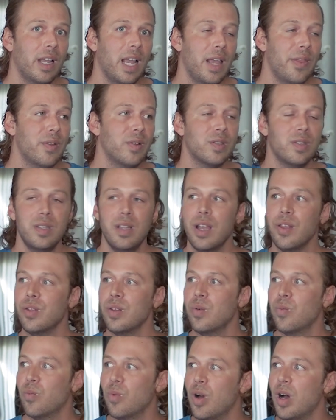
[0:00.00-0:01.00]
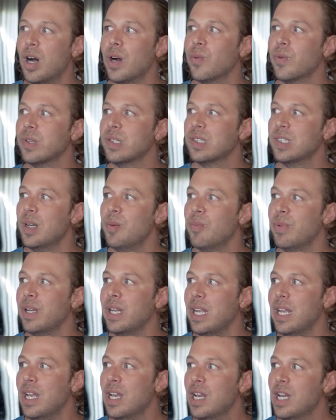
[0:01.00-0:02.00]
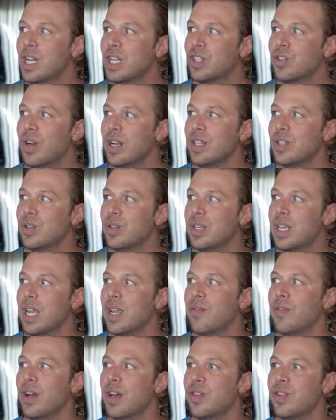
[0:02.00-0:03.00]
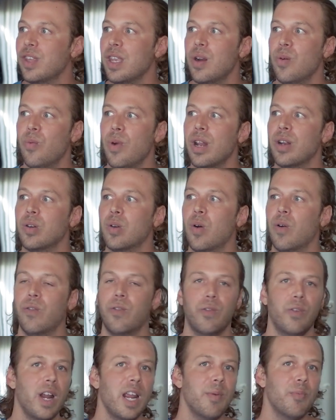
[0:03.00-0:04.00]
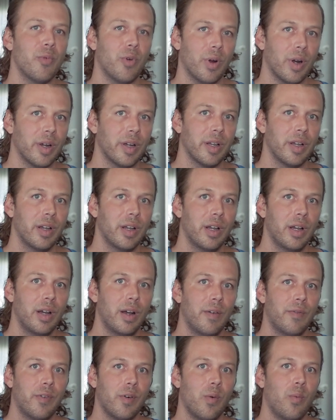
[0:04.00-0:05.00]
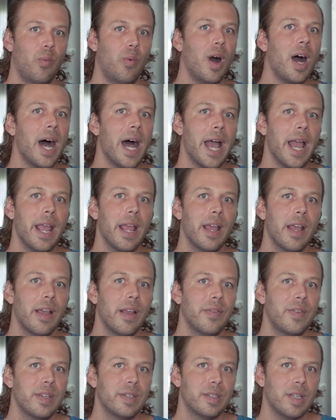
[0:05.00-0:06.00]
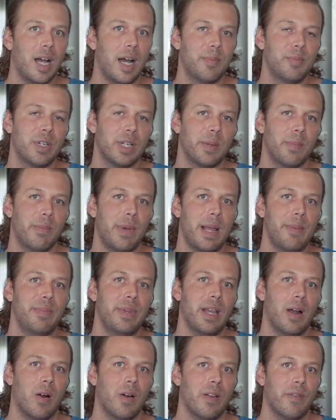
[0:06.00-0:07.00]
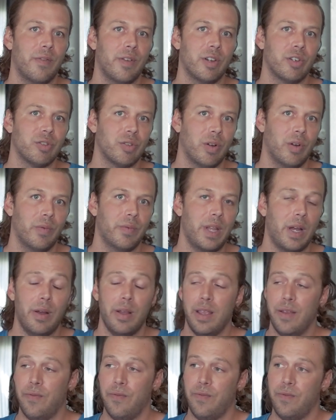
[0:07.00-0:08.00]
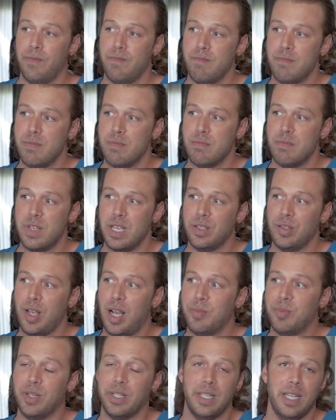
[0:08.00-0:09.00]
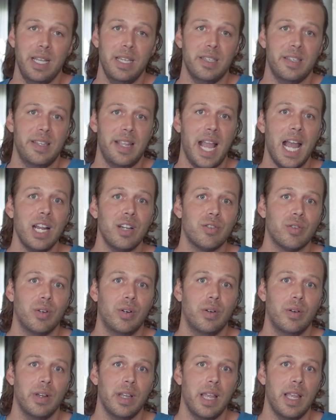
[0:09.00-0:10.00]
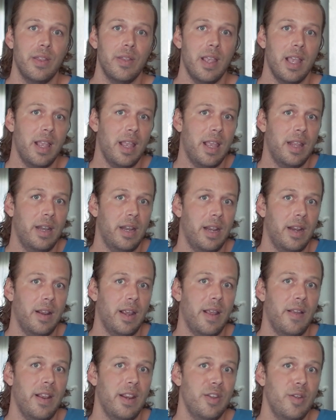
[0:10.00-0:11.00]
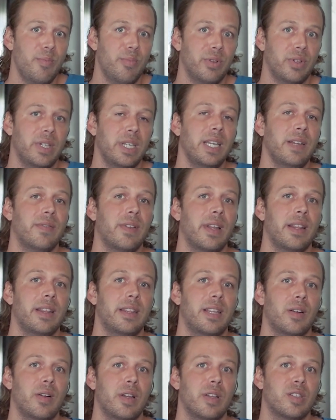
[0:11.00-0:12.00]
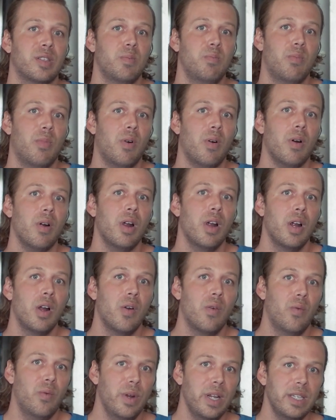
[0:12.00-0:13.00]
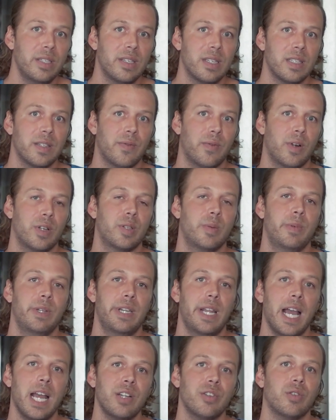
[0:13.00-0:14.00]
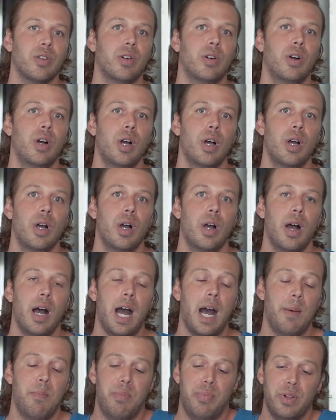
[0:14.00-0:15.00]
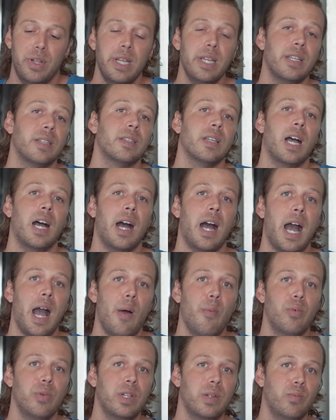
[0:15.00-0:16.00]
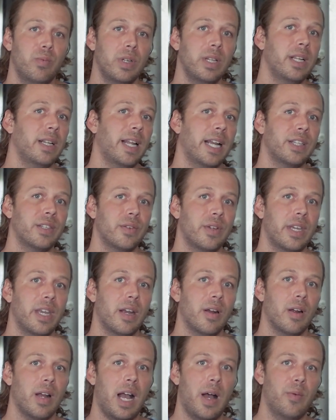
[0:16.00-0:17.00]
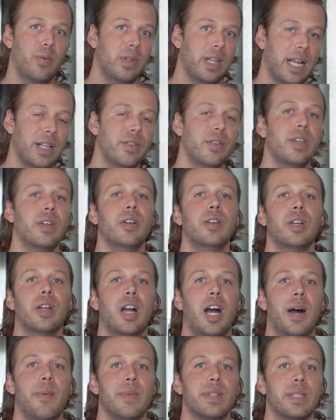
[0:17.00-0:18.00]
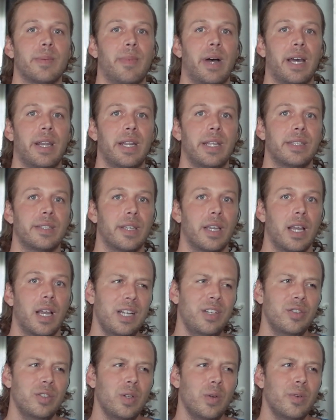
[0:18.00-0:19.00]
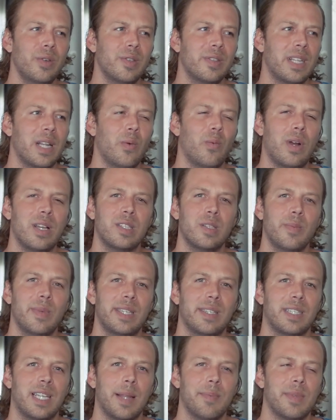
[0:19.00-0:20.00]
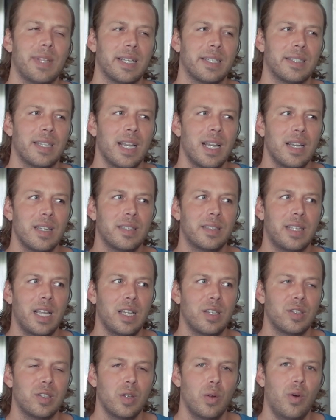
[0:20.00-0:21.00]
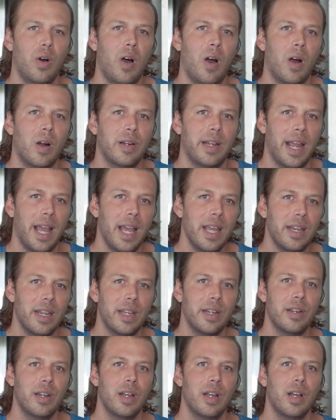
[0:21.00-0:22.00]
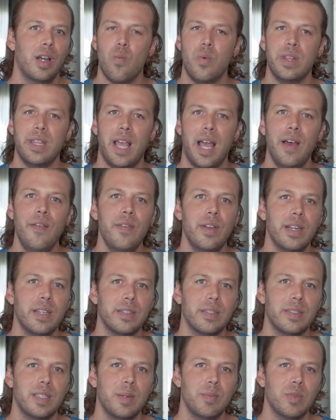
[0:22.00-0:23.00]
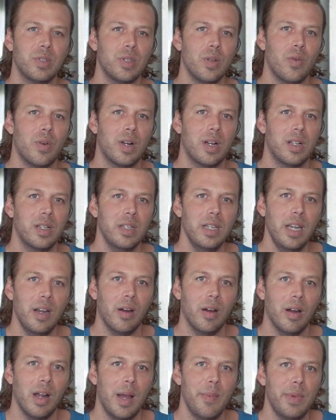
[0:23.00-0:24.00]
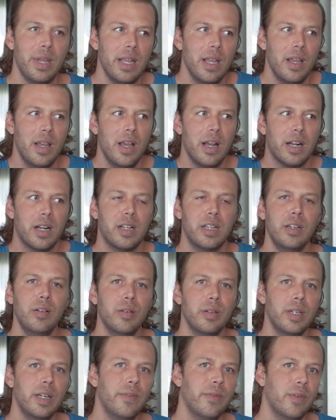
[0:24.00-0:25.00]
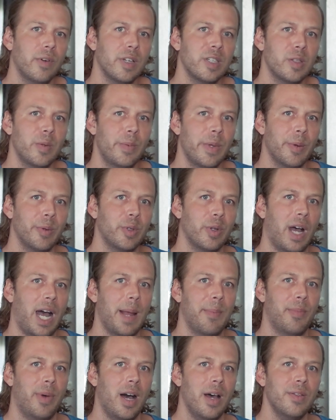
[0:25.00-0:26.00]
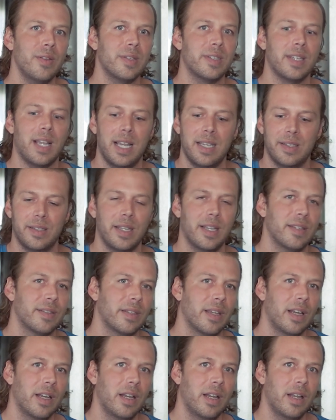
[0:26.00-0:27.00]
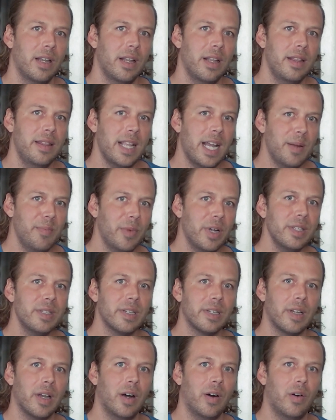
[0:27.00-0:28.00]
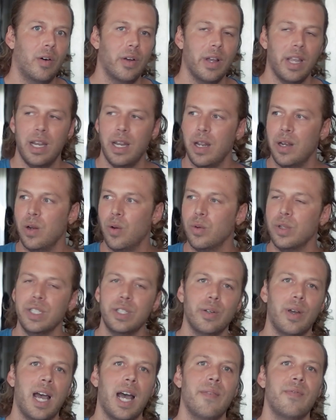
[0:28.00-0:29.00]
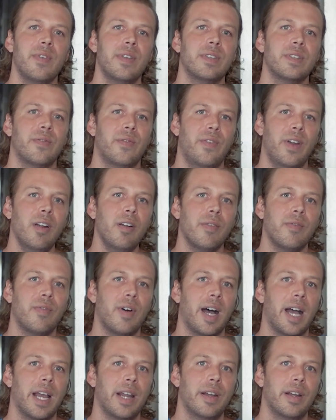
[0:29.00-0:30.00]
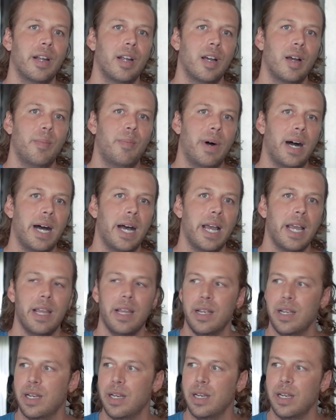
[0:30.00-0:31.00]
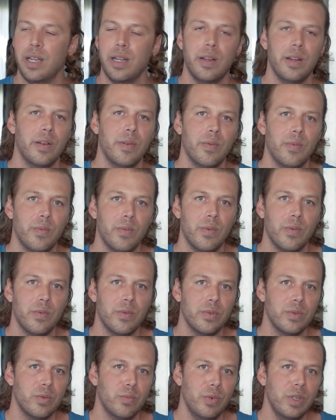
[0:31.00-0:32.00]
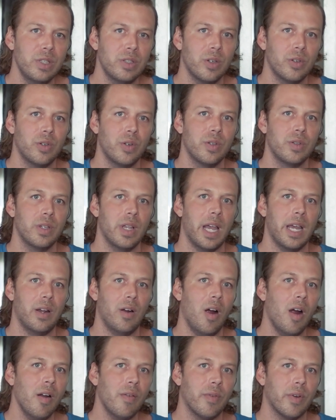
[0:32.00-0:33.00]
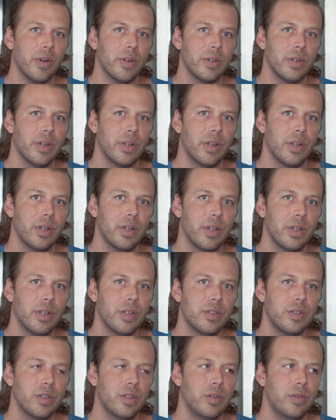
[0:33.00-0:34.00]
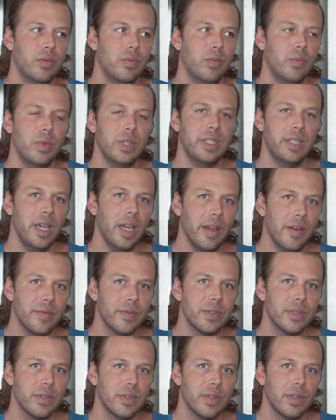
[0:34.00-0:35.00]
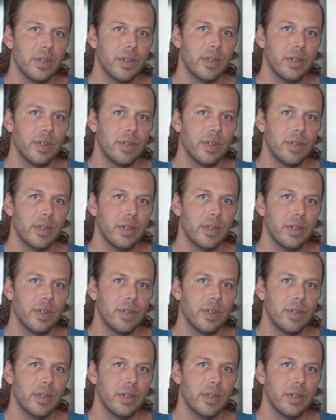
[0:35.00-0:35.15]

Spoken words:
And there's nothing wrong with somebody trying to give a theoretical framework for why this object might be artificial. Now, if this object is natural and you believe that there is more reasons for it to be natural, please, I would like to hear your comments about it. I just don't understand why so many skeptics stay so hard-headed when the evidence seems so clear. I mean, clear enough for us to be able to hypothesize this 9 months ago and only to have this verified by researchers at Harvard. So what gives?